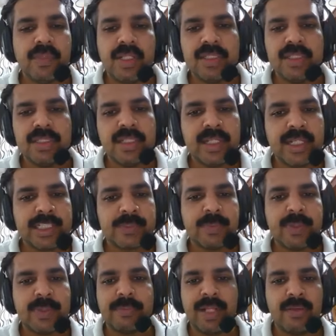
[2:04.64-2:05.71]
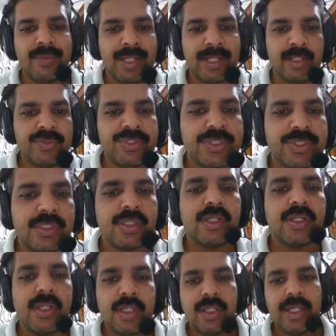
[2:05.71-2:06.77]
So experimental values,
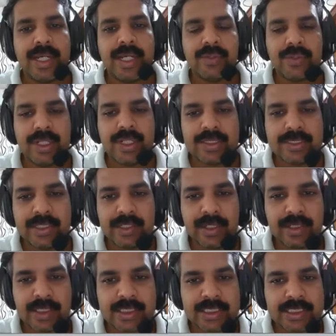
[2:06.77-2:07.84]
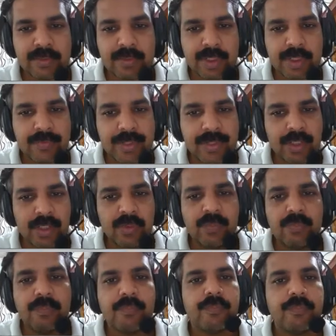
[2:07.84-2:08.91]
and you can see here this is a B value,
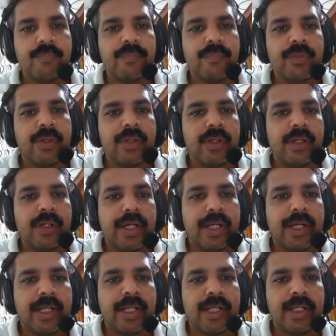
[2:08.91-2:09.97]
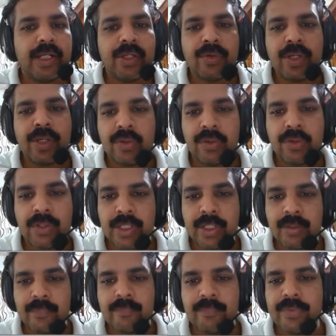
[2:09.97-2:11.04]
and you can look
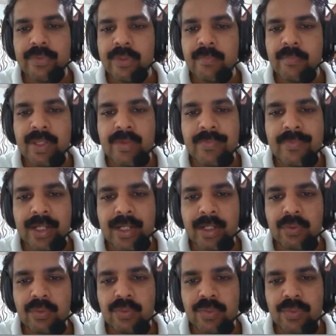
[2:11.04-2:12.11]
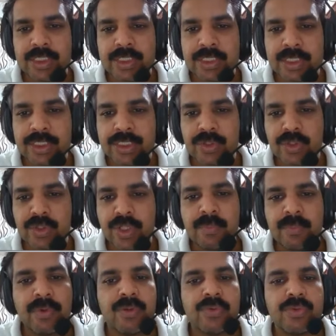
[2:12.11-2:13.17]
here the B value first is
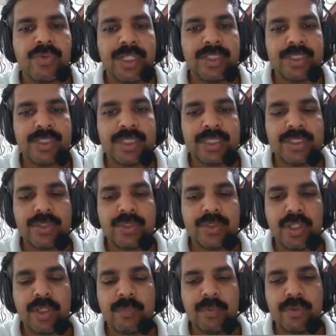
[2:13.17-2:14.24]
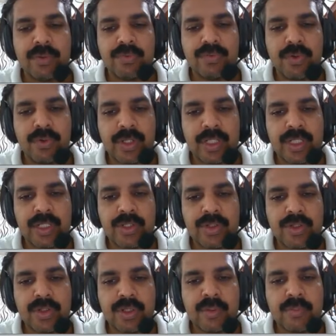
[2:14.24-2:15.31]
20.56, 20.48,
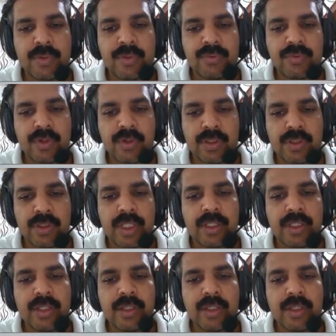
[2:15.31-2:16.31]
20.43,